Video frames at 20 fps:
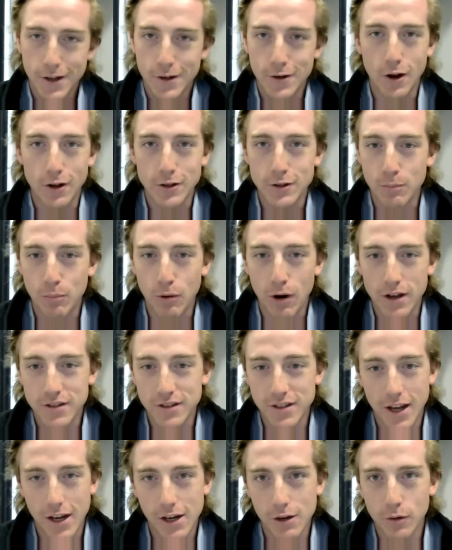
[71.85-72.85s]
not
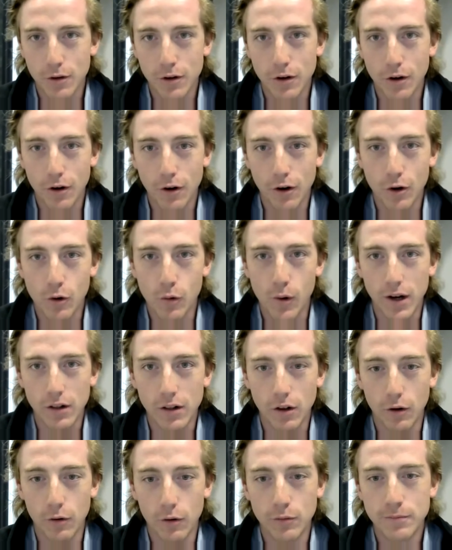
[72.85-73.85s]
surprising to anyone, are quite
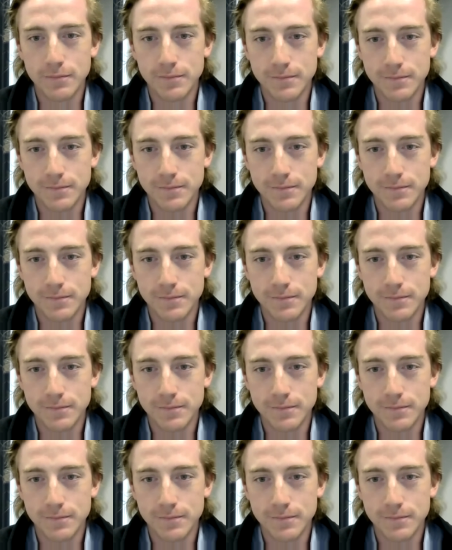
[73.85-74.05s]
low.